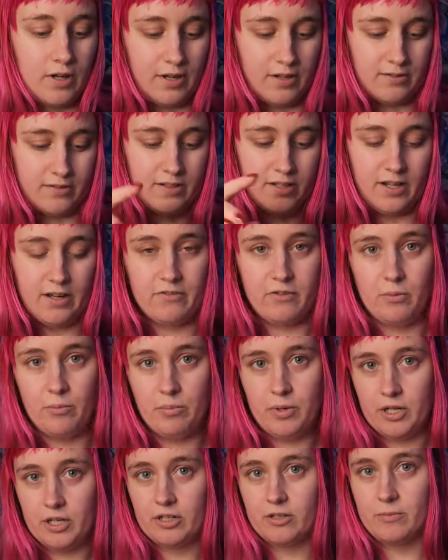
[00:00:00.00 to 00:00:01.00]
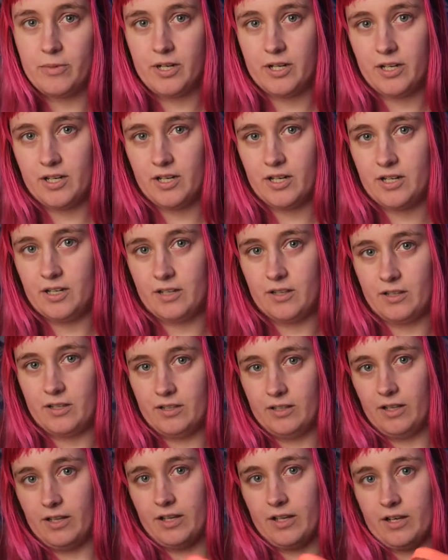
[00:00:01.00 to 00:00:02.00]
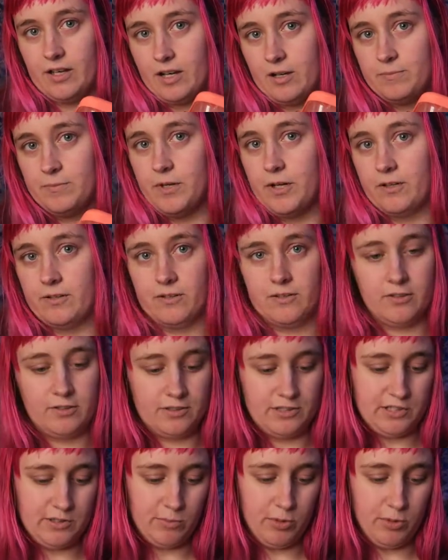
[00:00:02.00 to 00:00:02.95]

I think I have a bigger bucket and then like a couple other little